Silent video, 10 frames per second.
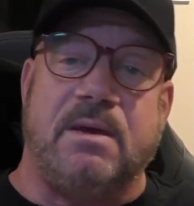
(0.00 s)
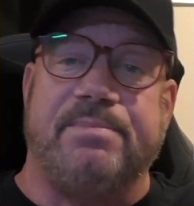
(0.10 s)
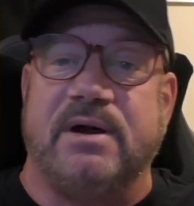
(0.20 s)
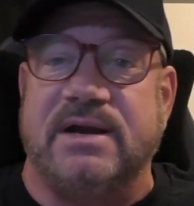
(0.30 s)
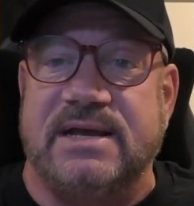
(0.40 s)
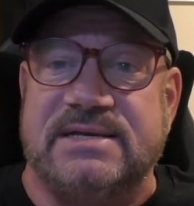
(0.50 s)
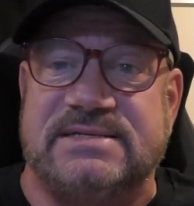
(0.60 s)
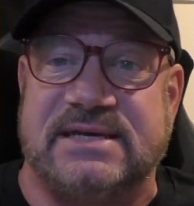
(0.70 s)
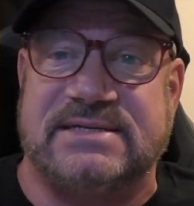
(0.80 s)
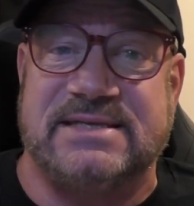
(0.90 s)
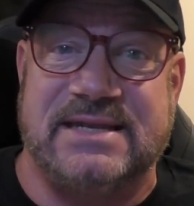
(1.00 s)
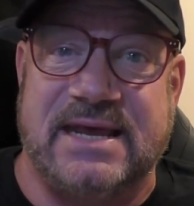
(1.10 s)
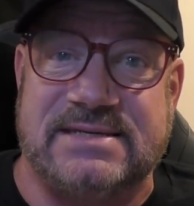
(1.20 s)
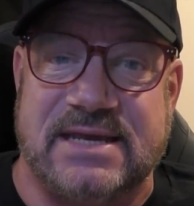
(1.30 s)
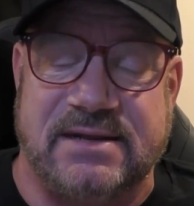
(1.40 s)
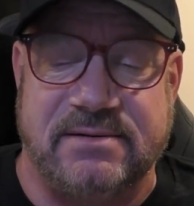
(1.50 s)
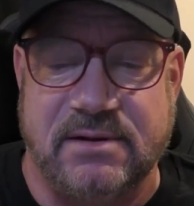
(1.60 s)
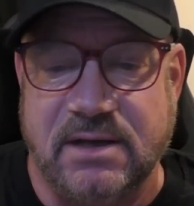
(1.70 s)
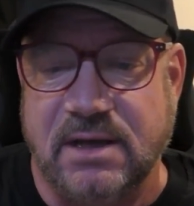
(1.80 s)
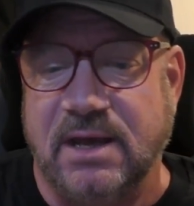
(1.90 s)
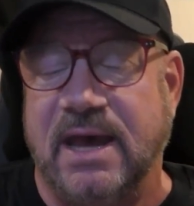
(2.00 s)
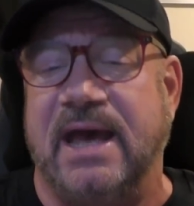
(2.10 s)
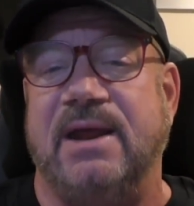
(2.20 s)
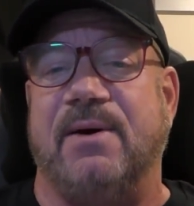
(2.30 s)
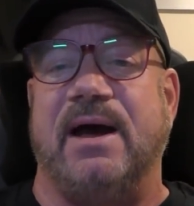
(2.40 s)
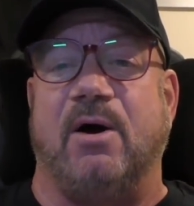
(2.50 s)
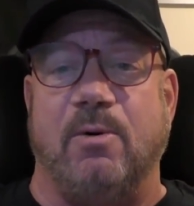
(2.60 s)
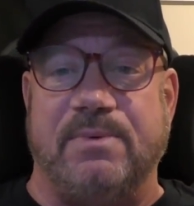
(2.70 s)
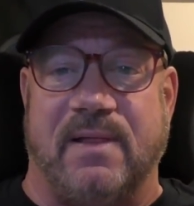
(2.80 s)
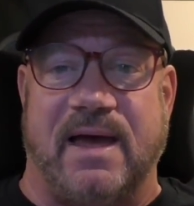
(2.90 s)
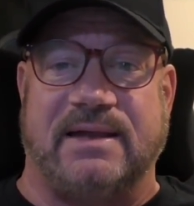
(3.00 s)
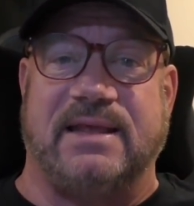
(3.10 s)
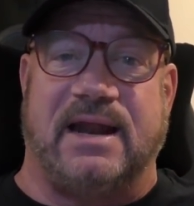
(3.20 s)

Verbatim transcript: But it is 60 days in. Anyway, I hope you liked it.